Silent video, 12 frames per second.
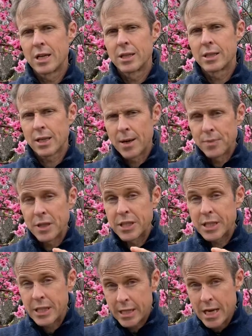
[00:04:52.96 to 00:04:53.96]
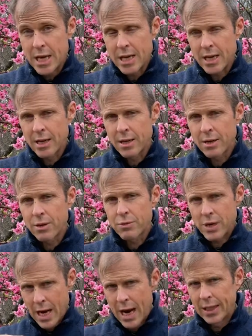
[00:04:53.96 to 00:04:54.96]
to come to see
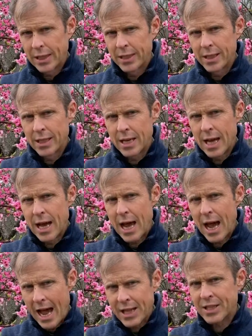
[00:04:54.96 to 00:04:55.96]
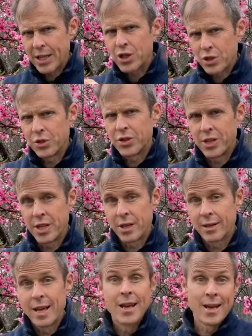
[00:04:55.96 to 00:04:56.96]
reality as they should see it,
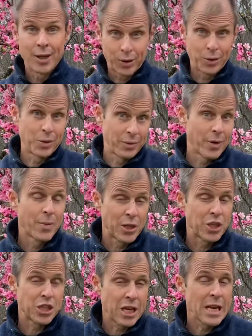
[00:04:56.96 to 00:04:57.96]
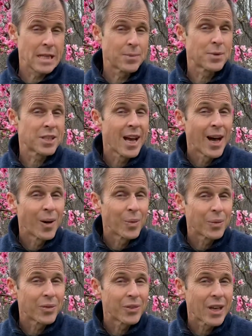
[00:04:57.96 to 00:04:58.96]
including very much seeing
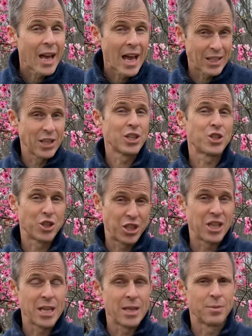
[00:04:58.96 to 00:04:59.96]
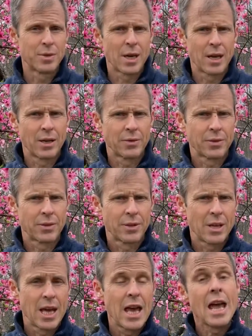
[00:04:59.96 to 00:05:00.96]
themselves as they should see themselves.
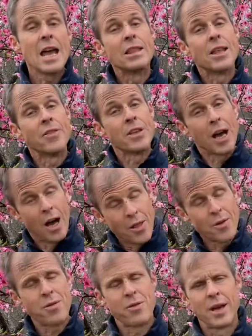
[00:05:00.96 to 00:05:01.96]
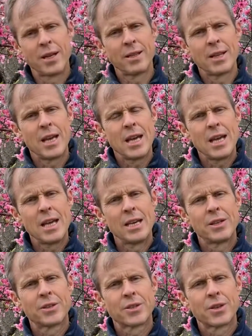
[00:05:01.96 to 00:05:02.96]
And then the other thing
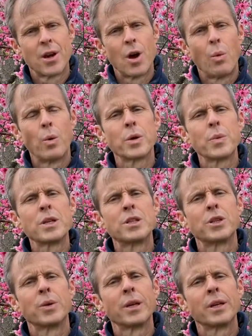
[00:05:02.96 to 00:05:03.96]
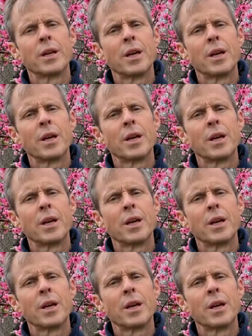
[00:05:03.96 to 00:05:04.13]
is, what are we doing